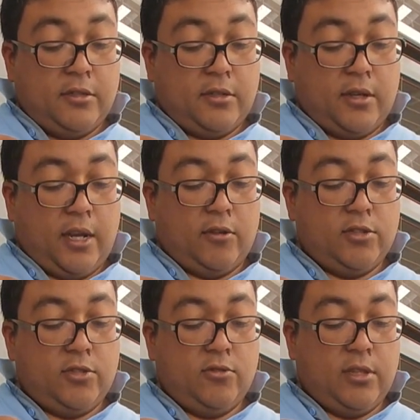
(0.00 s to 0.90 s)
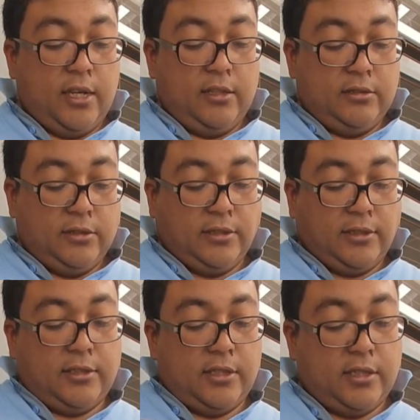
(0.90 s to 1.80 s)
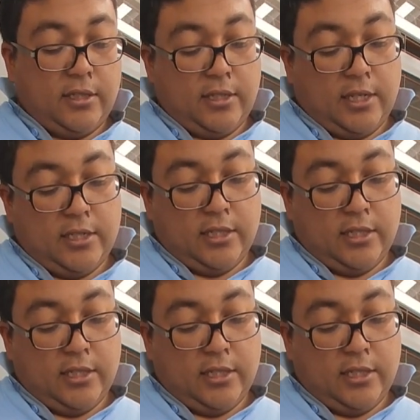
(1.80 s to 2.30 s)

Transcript: So yeah, you just do that. Nice